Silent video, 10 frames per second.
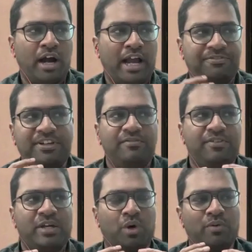I feel
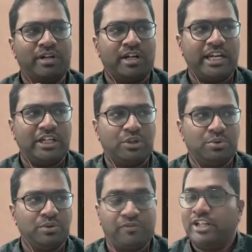what we're trying to
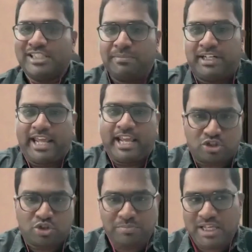do, for example,
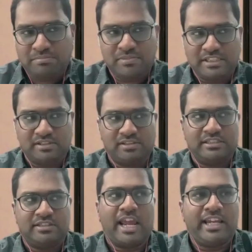text to meme
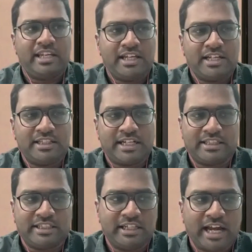is an idea that
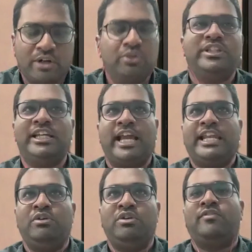I don't think
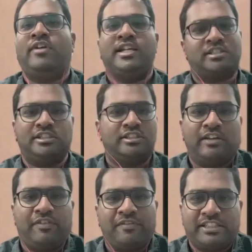anyone would have asked us.
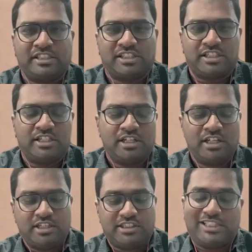Like we've existed
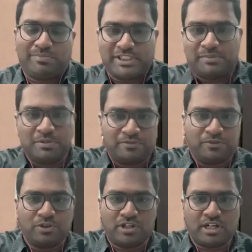6 months
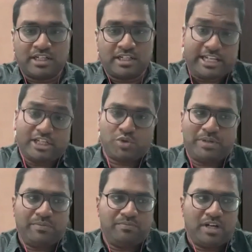before text to
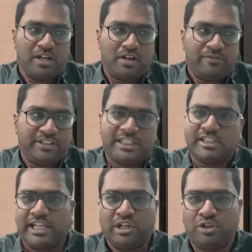meme with just